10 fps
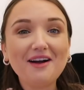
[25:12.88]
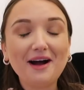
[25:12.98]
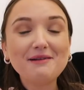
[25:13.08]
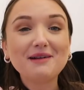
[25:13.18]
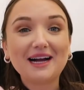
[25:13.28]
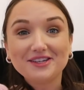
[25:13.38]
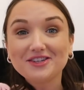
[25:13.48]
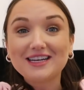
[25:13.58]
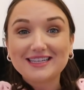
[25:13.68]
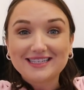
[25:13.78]
I'm
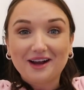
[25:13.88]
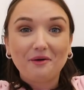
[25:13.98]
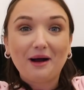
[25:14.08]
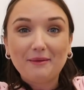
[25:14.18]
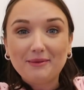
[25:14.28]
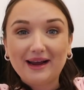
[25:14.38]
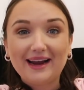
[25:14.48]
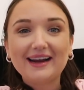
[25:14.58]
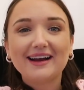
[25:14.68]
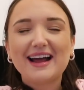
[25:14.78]
actually so
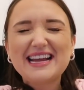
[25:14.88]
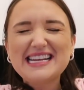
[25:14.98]
happy.